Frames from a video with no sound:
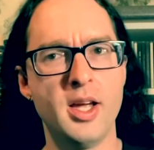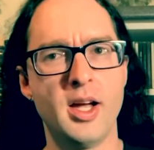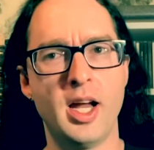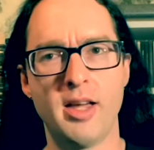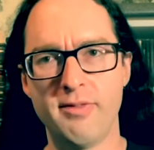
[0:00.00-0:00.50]

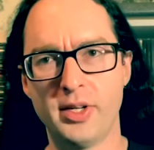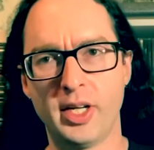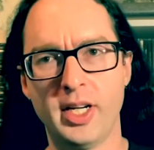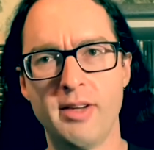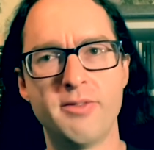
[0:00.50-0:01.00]
and I'm
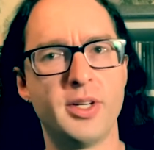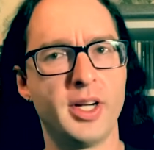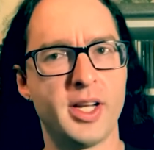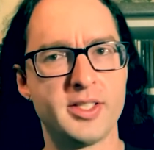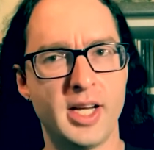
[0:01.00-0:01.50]
very,
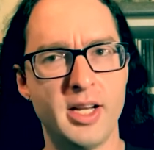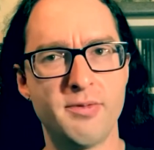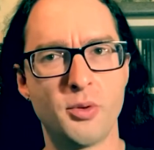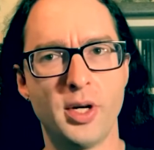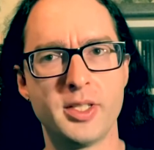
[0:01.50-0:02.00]
very excited
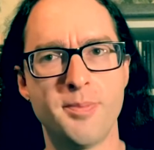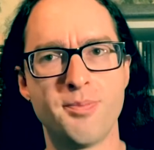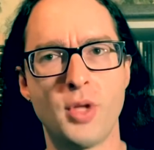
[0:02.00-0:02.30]
for it.